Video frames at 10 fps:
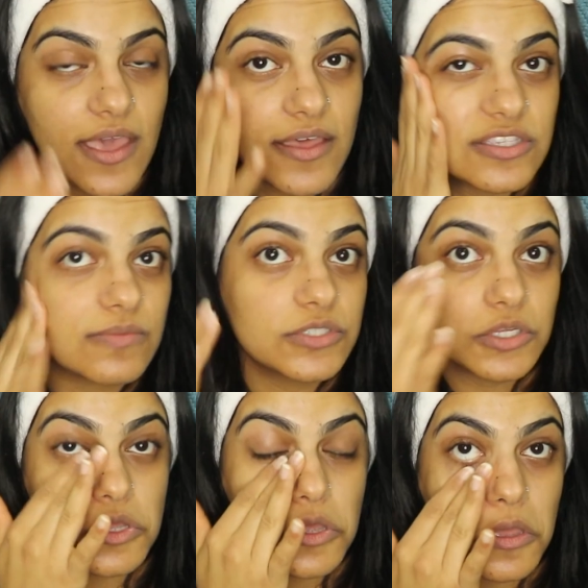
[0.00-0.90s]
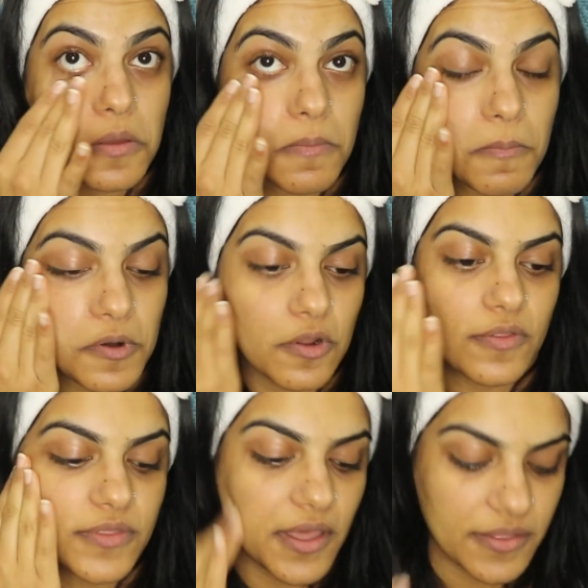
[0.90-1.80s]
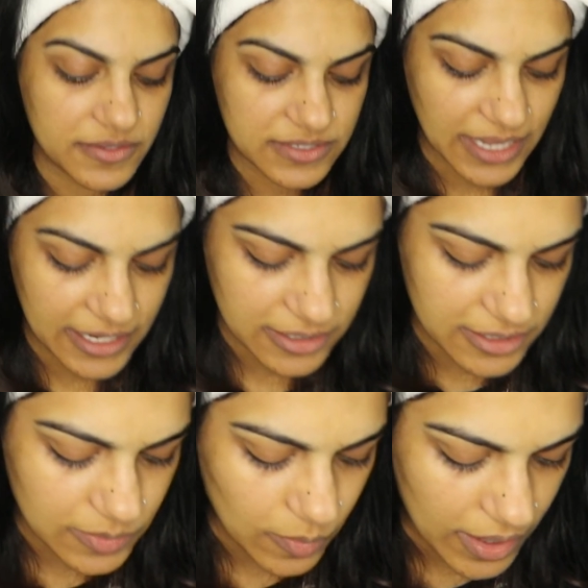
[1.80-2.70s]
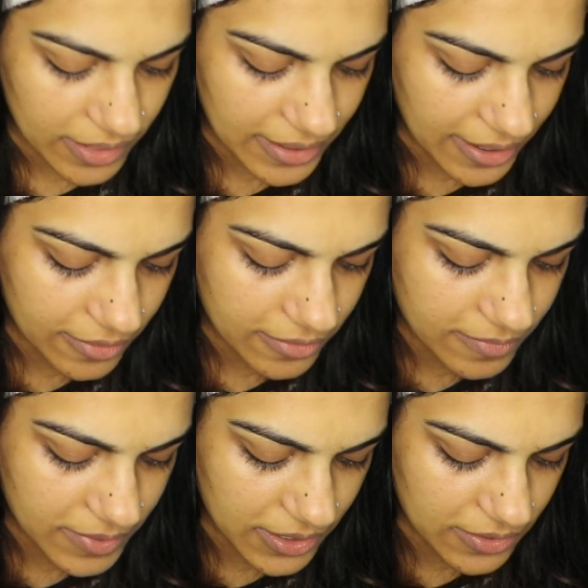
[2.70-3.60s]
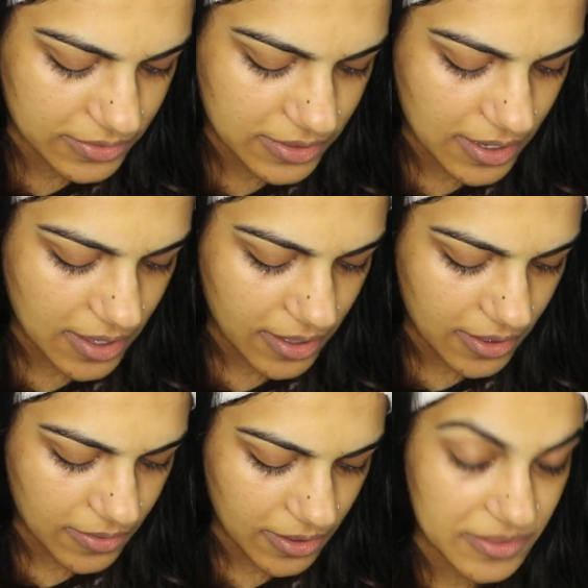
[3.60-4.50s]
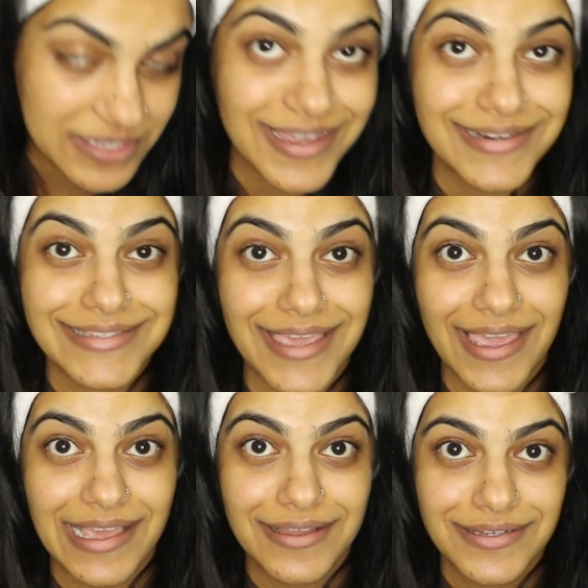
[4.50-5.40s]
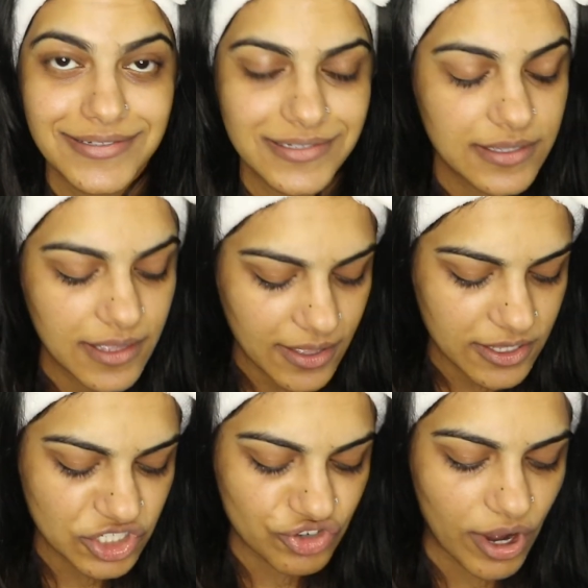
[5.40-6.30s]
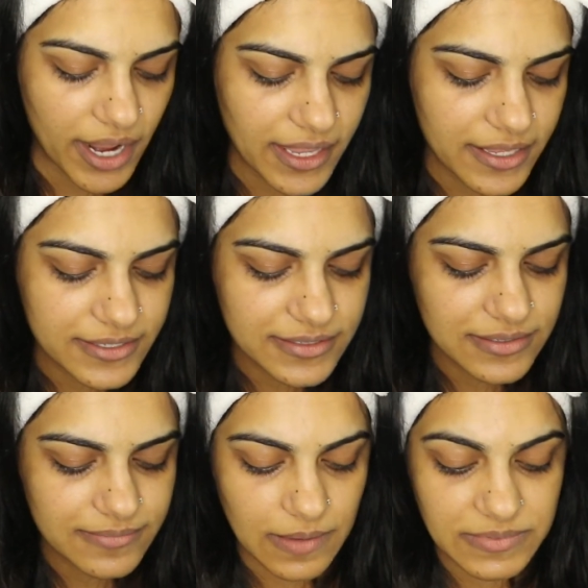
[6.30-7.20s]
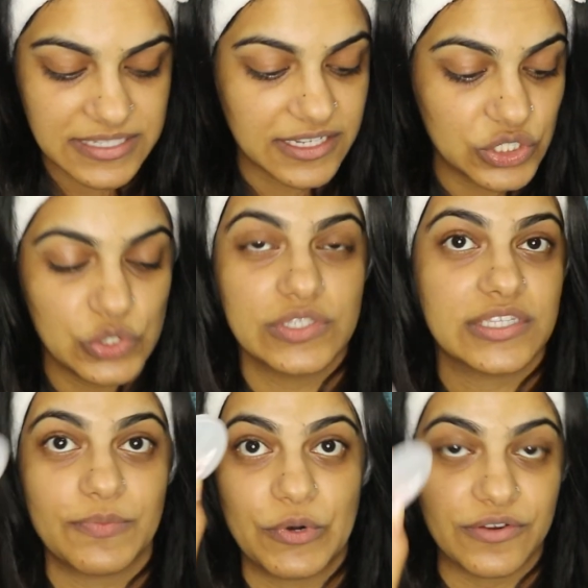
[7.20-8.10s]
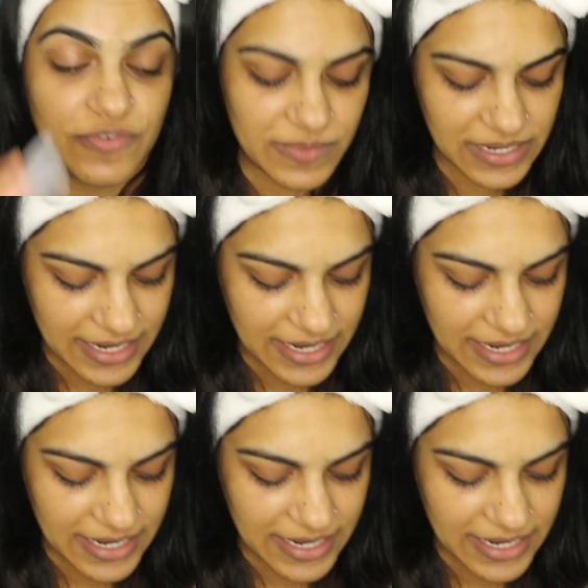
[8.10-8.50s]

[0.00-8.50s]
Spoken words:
So I'm just gonna put it on the other side as well now because the other side is getting dry. I'm still using the product on the